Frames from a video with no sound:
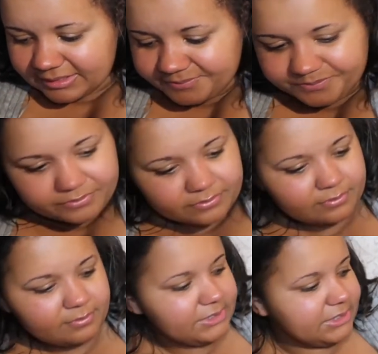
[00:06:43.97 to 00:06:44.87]

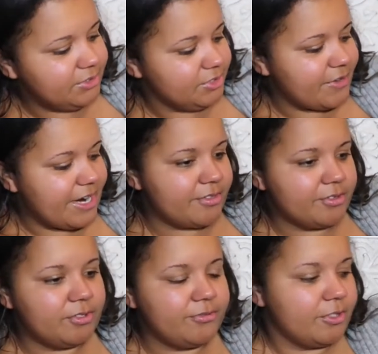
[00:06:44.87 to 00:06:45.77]
You know, it was very
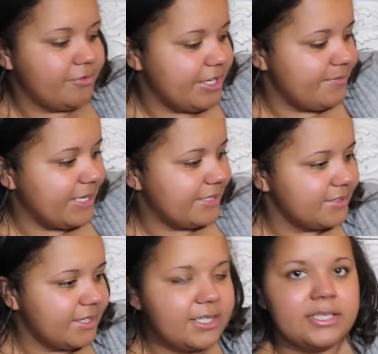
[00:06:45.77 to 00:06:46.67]
thoughtful of her, bless
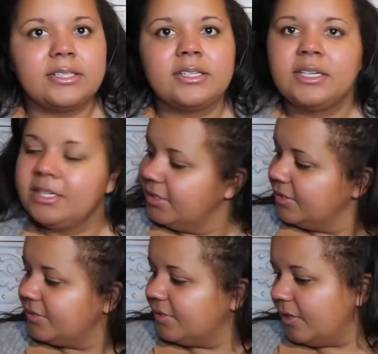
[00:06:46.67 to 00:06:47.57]
her.
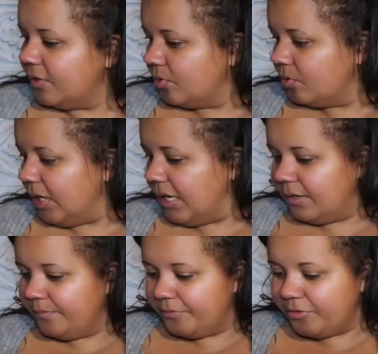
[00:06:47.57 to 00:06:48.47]
So
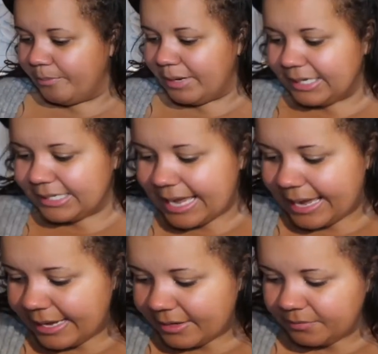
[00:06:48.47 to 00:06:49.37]
um, from my
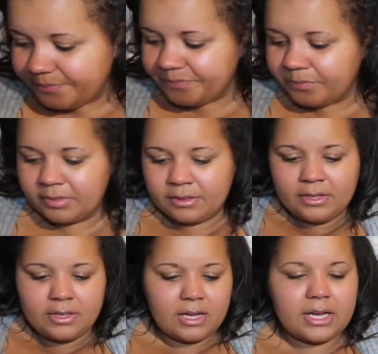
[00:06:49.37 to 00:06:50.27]
nan,
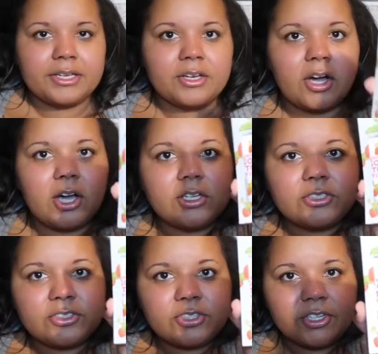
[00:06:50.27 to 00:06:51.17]
I
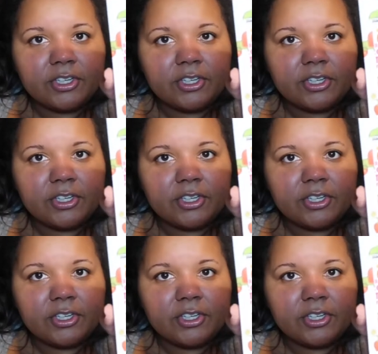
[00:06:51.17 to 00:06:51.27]
got